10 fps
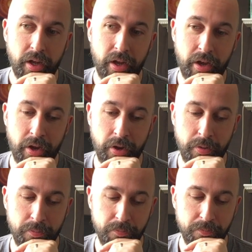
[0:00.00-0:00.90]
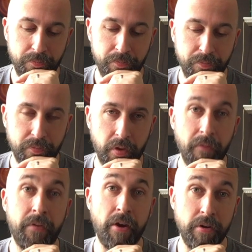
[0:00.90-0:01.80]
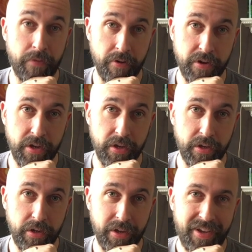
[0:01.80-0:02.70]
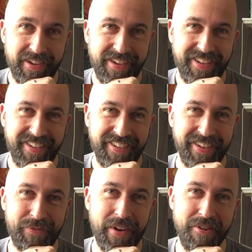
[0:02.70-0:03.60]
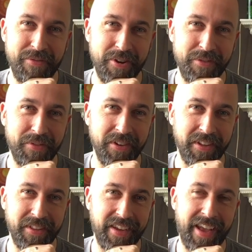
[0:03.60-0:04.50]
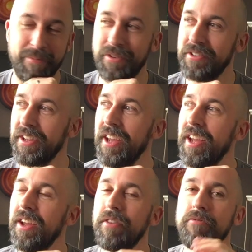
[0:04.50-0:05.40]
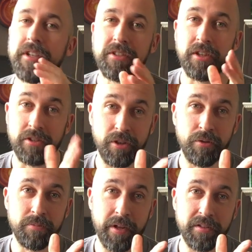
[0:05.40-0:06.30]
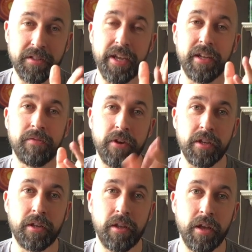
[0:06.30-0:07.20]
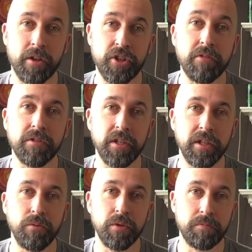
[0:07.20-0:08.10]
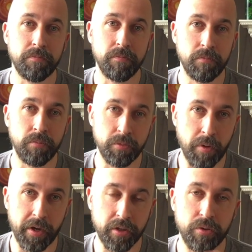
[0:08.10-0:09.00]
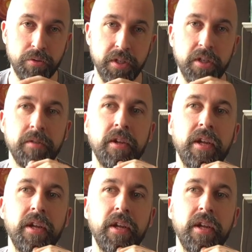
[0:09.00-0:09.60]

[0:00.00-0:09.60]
Very, very, a very, very funny thing happened. Richard, who's Ben's dad, very generously was buying us all dinner.